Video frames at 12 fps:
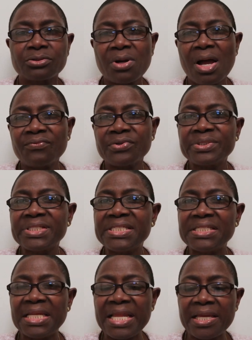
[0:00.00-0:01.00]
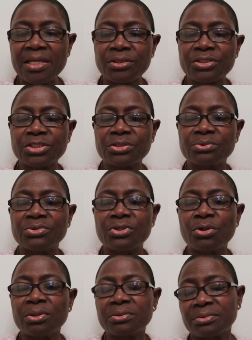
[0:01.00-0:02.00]
Travel delays should
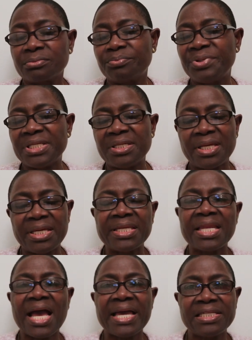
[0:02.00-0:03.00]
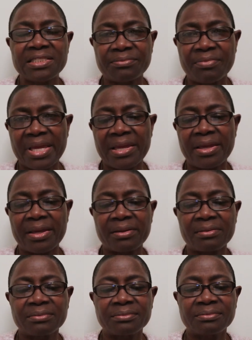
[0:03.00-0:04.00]
not be a nightmare.